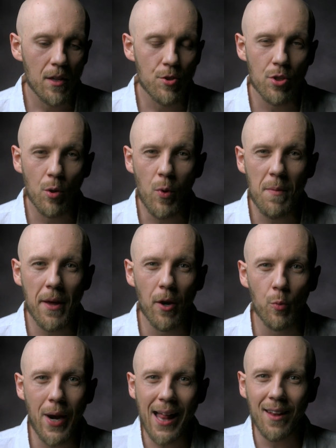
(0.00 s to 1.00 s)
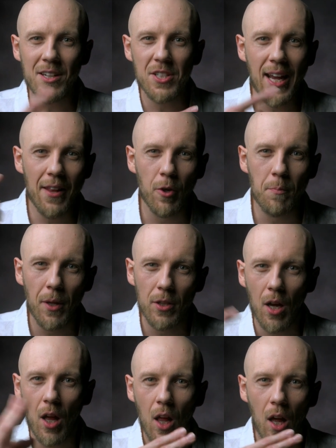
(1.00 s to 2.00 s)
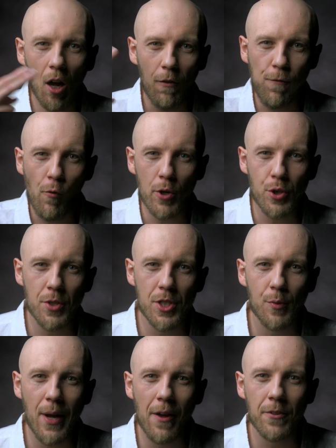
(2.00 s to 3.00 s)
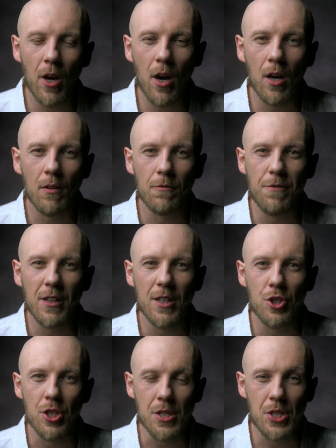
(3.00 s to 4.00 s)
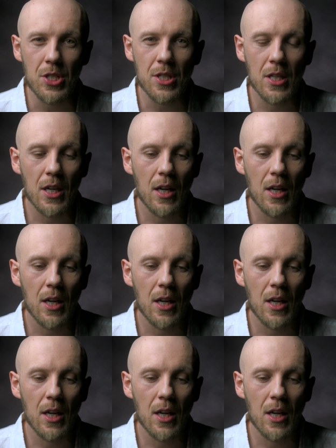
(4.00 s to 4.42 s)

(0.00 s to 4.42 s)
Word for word: So we better rally together and build a fortress around our villages,